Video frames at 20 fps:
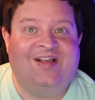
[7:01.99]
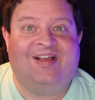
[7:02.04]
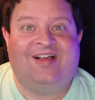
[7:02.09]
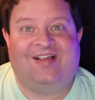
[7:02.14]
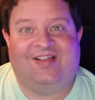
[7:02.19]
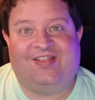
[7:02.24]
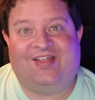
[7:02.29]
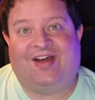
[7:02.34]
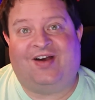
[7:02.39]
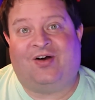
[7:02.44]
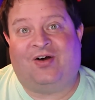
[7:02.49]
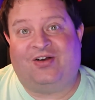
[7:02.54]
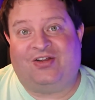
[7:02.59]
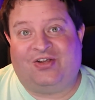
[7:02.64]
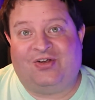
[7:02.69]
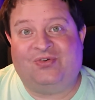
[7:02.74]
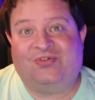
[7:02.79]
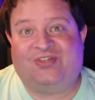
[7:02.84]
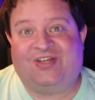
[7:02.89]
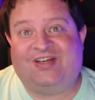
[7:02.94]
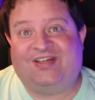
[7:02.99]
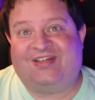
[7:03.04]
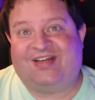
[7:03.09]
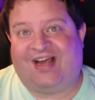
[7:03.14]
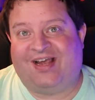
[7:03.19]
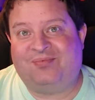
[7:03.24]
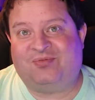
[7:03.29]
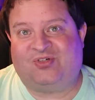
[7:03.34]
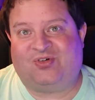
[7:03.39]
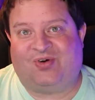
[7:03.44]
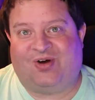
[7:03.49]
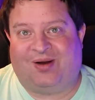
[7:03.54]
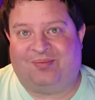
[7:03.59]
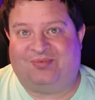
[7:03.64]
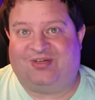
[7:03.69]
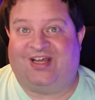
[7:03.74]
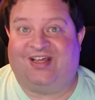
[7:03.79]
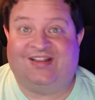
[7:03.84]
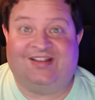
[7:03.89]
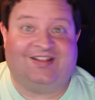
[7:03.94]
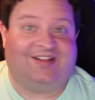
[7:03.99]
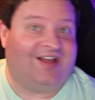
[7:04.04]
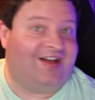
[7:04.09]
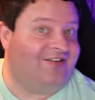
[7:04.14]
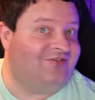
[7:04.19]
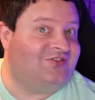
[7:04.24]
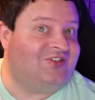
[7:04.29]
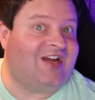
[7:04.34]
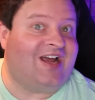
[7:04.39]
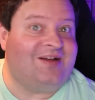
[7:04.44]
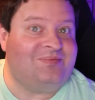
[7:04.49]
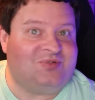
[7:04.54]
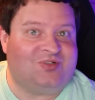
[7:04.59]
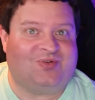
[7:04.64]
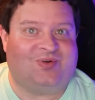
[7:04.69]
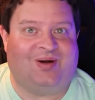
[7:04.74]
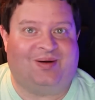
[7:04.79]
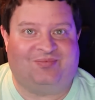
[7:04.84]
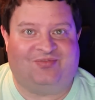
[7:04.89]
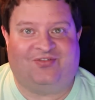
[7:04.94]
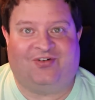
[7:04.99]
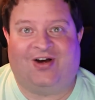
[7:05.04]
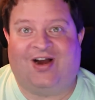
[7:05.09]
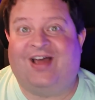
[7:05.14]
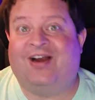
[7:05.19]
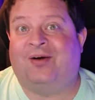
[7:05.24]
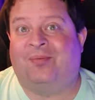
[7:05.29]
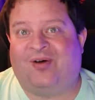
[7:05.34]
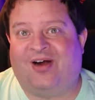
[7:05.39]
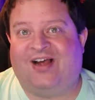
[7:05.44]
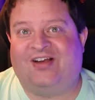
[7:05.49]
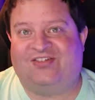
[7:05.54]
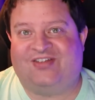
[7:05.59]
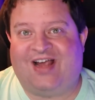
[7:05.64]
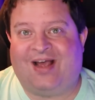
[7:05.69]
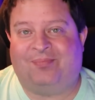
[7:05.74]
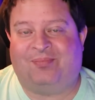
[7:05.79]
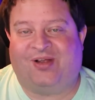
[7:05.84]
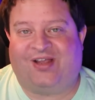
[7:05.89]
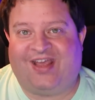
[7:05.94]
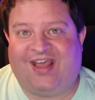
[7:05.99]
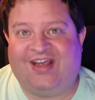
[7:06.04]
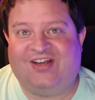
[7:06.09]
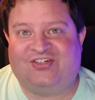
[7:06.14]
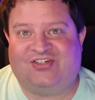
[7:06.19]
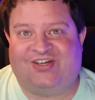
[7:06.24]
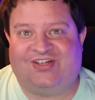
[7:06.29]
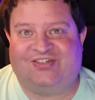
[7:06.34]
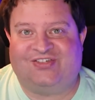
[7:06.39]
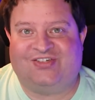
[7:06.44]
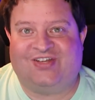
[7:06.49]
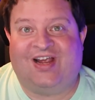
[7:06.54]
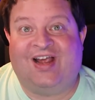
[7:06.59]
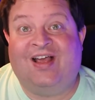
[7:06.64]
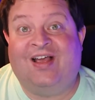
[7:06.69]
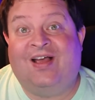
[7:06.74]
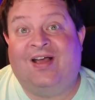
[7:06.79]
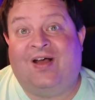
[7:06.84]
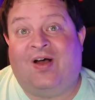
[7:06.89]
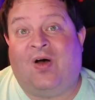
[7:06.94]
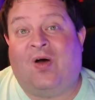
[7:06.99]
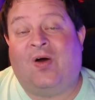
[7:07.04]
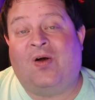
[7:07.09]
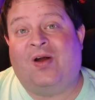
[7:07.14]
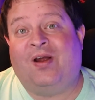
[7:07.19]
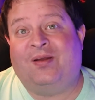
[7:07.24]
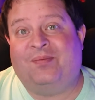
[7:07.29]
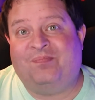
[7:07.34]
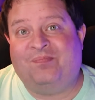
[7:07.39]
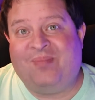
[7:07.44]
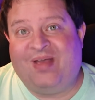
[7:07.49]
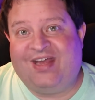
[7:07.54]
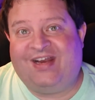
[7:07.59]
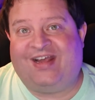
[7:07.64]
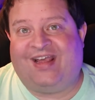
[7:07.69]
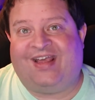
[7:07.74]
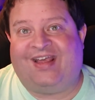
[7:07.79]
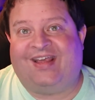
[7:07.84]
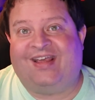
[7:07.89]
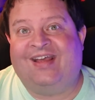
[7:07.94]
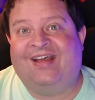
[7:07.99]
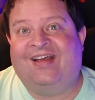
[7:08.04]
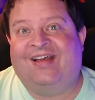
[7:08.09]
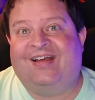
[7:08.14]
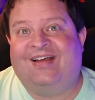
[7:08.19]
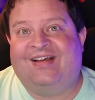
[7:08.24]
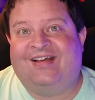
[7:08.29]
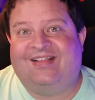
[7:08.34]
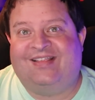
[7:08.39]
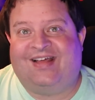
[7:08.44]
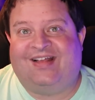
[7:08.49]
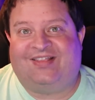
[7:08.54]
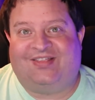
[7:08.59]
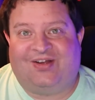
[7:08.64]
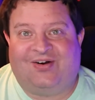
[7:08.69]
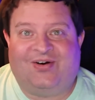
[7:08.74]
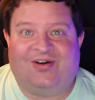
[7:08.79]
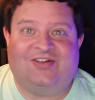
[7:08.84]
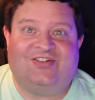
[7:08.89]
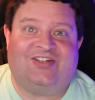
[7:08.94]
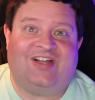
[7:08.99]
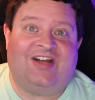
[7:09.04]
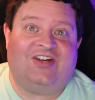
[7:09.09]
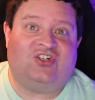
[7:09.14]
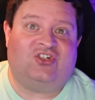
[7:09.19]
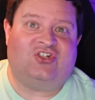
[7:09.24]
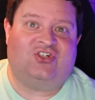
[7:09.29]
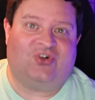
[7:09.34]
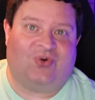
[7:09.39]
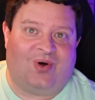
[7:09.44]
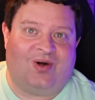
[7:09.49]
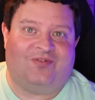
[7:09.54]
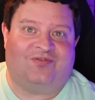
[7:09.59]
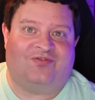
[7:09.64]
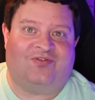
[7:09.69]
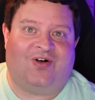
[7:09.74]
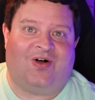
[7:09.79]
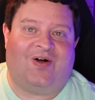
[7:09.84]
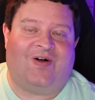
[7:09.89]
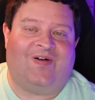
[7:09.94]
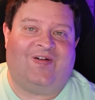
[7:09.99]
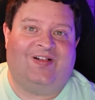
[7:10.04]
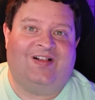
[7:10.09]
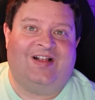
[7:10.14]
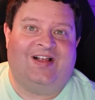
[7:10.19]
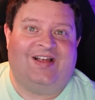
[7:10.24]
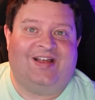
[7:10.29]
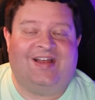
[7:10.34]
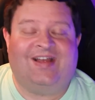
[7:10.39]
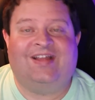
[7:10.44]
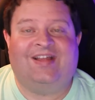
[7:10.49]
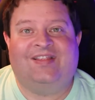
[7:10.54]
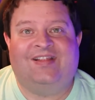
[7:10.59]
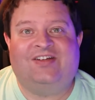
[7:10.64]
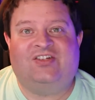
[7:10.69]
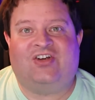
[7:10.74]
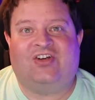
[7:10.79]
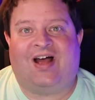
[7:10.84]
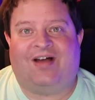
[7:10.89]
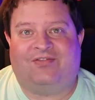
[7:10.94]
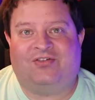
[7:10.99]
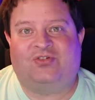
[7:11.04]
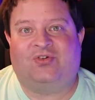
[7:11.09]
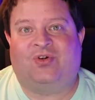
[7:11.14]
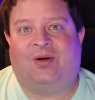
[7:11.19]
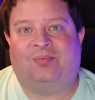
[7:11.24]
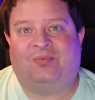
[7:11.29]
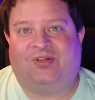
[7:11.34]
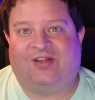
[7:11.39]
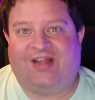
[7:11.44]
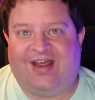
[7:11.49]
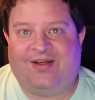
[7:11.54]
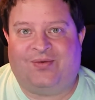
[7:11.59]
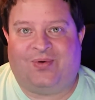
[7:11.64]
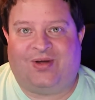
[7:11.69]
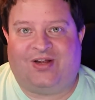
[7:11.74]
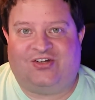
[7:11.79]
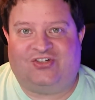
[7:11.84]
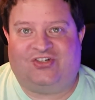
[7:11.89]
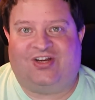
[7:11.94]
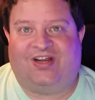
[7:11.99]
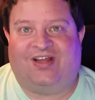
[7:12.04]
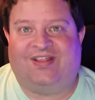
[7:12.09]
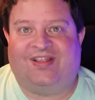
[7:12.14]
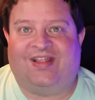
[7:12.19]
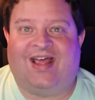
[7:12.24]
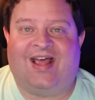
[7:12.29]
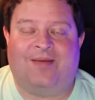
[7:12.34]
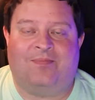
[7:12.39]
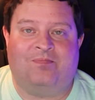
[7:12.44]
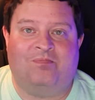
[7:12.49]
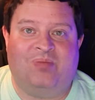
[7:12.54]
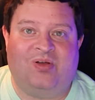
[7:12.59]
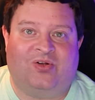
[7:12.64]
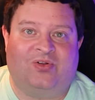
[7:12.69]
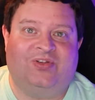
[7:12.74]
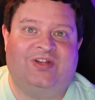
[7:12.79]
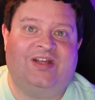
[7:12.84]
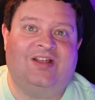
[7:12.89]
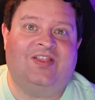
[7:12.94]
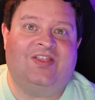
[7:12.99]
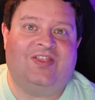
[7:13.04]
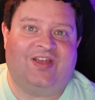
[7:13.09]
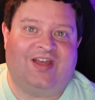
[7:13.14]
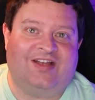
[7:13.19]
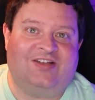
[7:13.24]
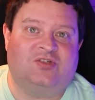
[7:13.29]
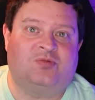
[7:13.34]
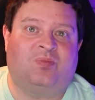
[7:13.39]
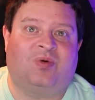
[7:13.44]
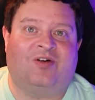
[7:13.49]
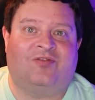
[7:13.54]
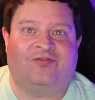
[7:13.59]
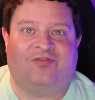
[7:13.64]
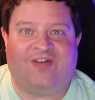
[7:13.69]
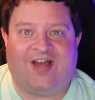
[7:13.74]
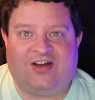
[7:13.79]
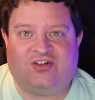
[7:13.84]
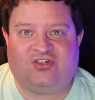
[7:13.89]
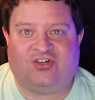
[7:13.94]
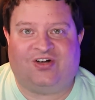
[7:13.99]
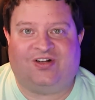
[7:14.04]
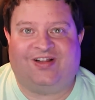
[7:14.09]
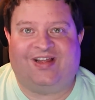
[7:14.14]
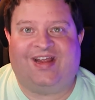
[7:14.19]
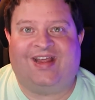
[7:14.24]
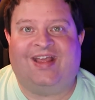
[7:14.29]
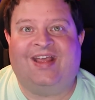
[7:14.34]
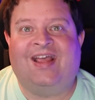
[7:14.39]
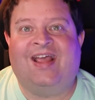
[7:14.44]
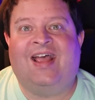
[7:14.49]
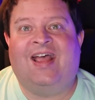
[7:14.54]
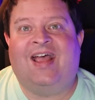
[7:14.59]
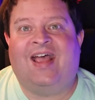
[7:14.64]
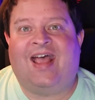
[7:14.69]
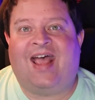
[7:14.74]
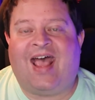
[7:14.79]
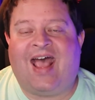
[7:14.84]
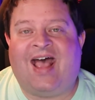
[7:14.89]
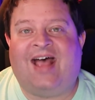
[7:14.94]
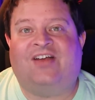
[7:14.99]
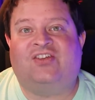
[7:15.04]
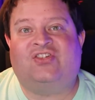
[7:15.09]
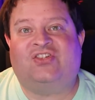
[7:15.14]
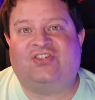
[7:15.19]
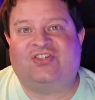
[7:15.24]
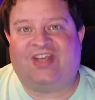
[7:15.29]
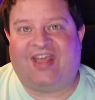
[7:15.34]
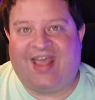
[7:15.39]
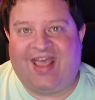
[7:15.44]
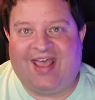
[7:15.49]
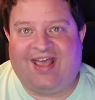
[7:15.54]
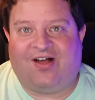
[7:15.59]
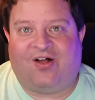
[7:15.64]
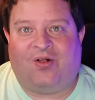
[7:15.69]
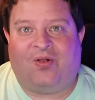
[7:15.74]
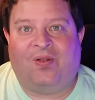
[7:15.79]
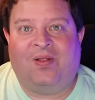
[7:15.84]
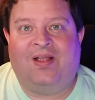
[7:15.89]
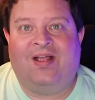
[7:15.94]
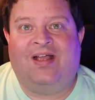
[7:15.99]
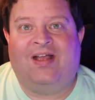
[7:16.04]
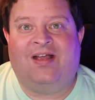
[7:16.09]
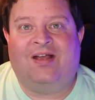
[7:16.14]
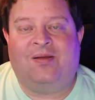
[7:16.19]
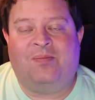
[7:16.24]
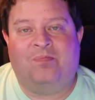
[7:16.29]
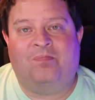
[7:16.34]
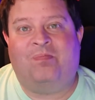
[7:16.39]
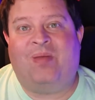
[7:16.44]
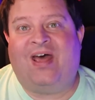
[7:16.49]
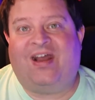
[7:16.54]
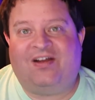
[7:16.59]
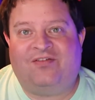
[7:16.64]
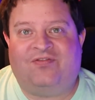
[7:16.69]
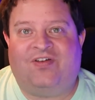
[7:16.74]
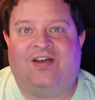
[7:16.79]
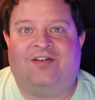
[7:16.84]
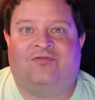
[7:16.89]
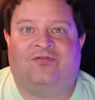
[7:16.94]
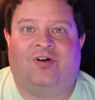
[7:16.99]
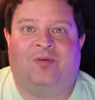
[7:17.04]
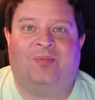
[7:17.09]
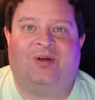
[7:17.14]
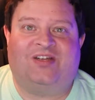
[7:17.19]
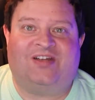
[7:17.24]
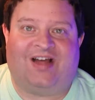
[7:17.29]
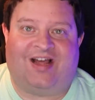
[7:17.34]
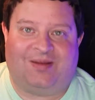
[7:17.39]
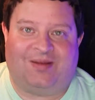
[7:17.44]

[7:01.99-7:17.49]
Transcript: that are using TypeScript and love TypeScript for enterprise applications are admitting that there is a shortfall in the JavaScript language and that building things professionally at scale benefit from a type